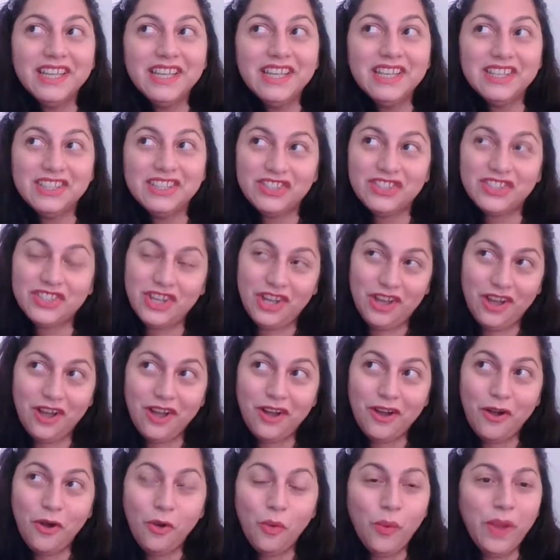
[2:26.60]
is
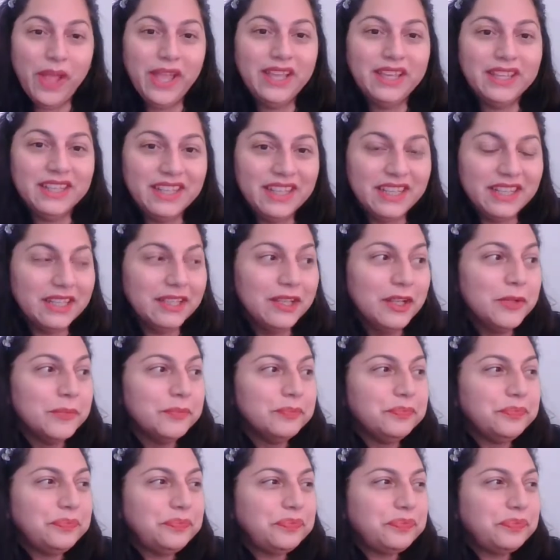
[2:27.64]
awakening
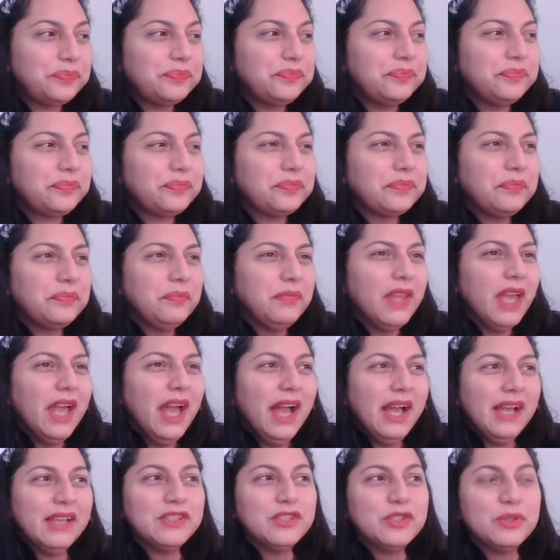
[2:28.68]

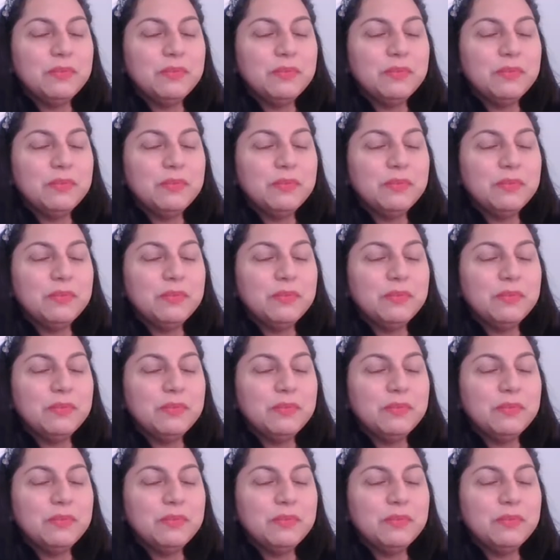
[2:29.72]
has